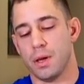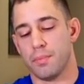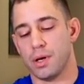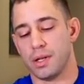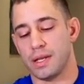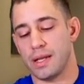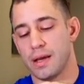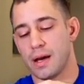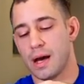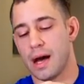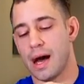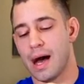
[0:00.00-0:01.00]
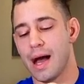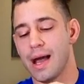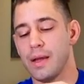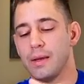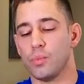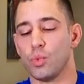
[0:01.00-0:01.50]
but
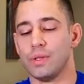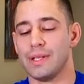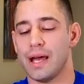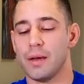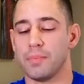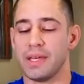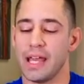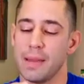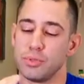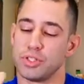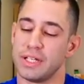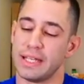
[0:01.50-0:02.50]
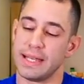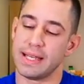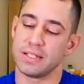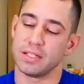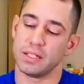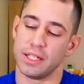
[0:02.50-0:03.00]
I will not be able to
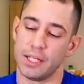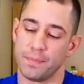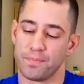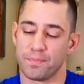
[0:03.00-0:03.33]
easily